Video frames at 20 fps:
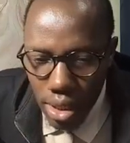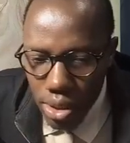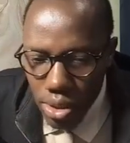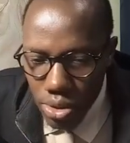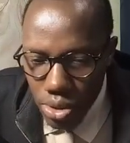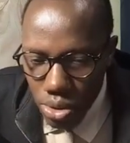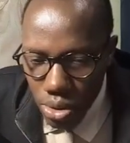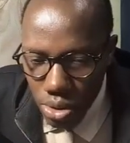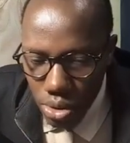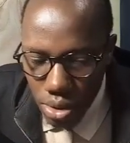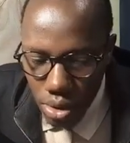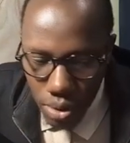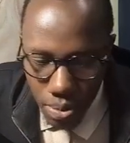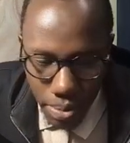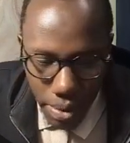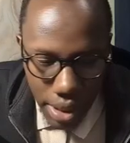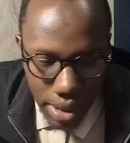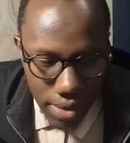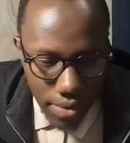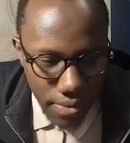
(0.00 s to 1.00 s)
So you
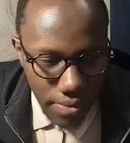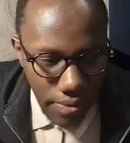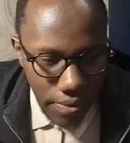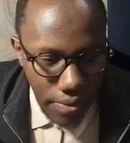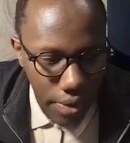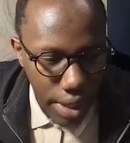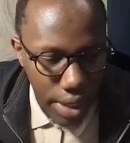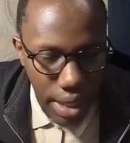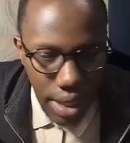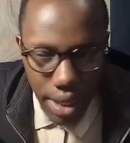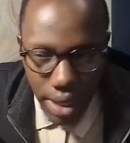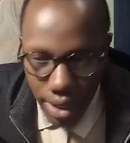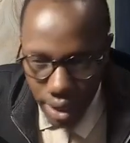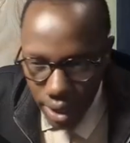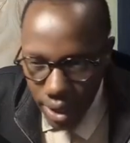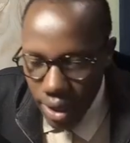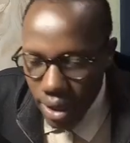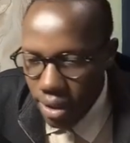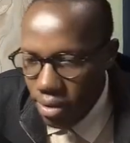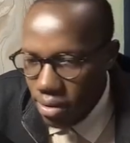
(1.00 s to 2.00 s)
might find an
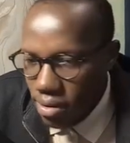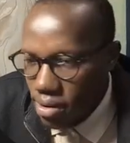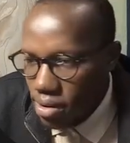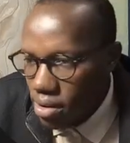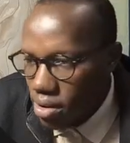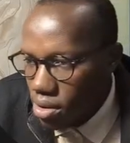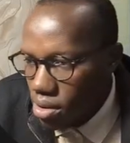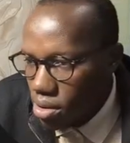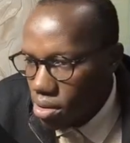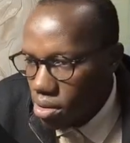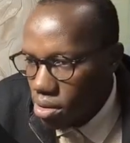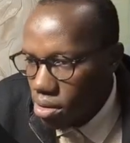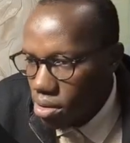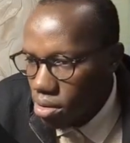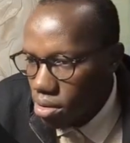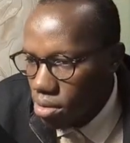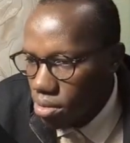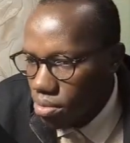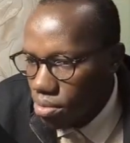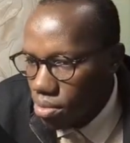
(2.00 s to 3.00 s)
error.
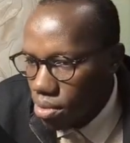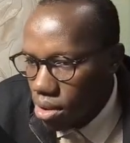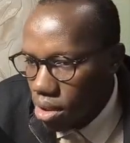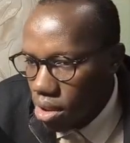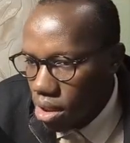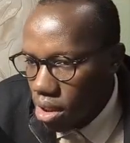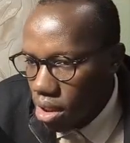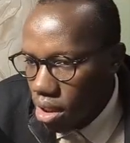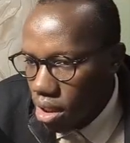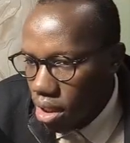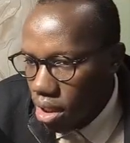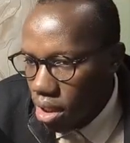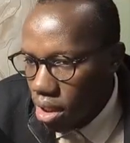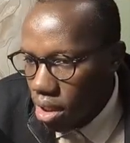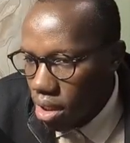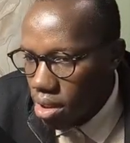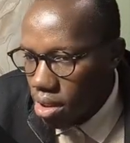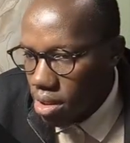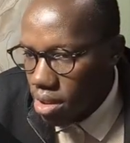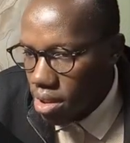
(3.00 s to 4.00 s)
So
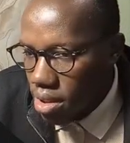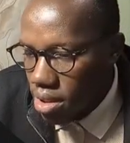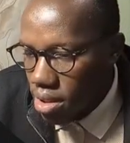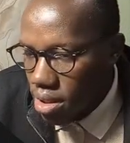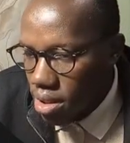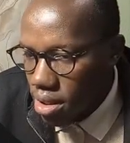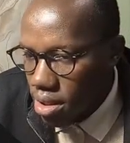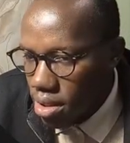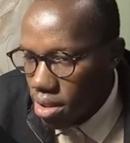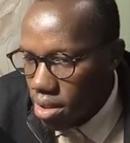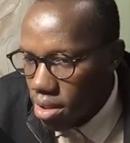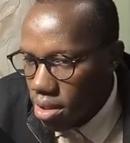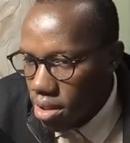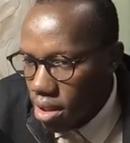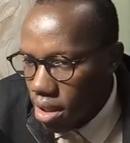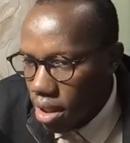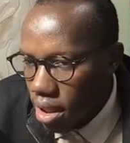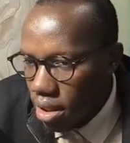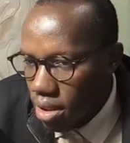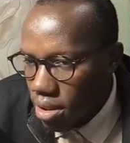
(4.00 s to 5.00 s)
test it
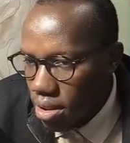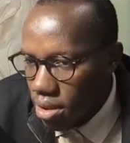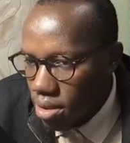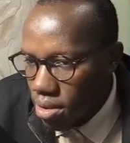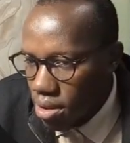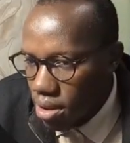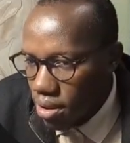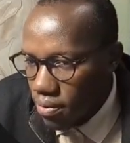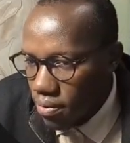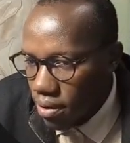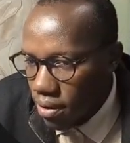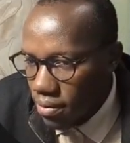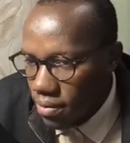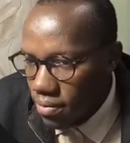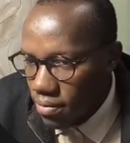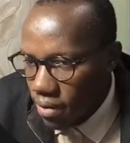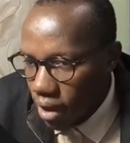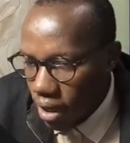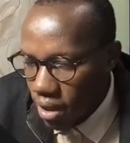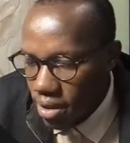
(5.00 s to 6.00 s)
exhaustively
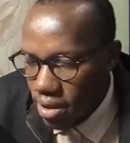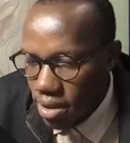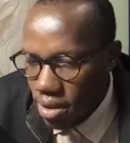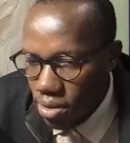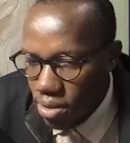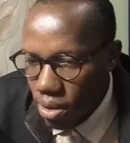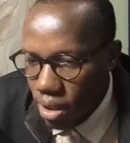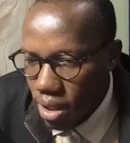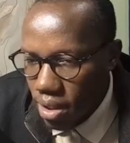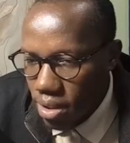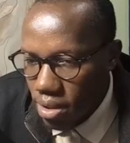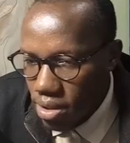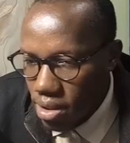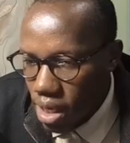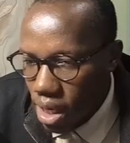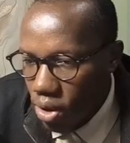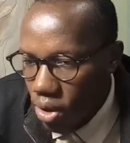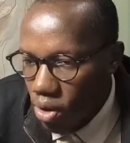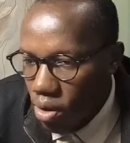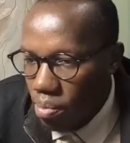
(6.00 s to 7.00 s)
first. You can
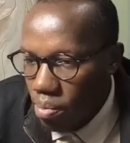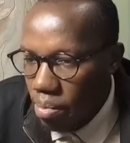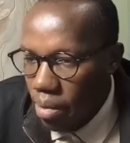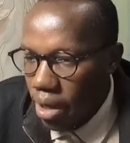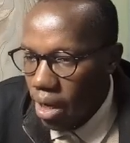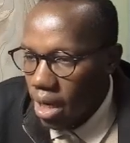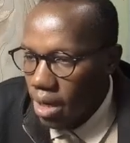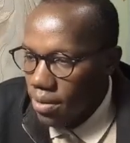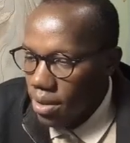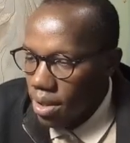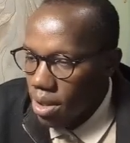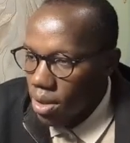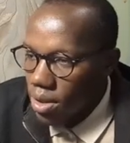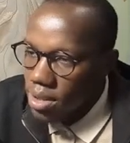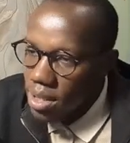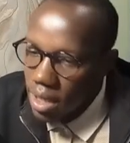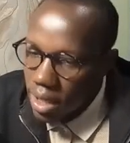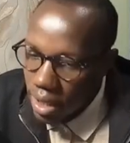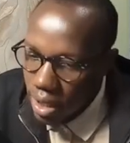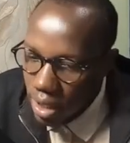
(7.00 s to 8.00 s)
try and compile. If it
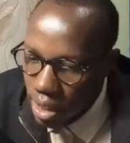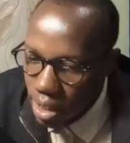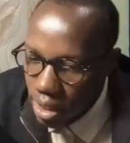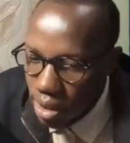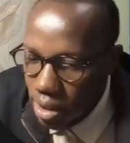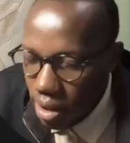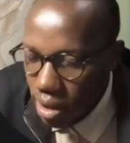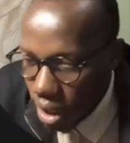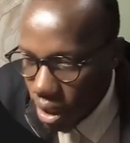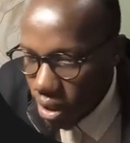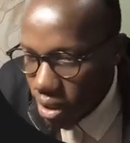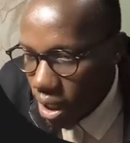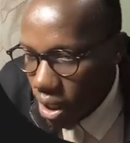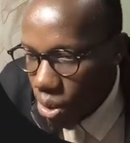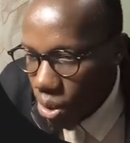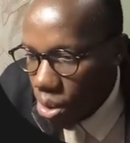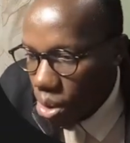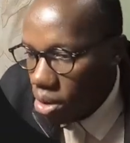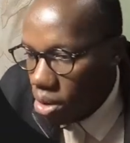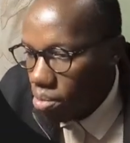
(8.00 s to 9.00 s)
throws an error, get a
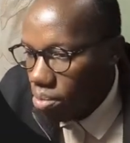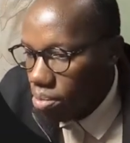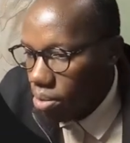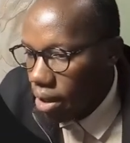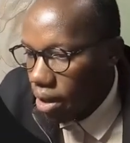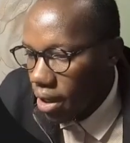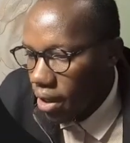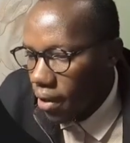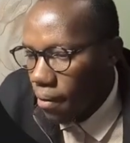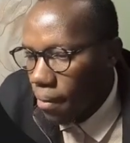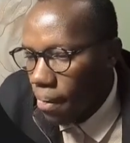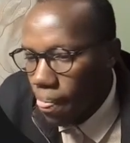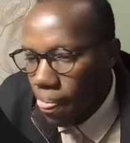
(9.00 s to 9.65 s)
new compiler.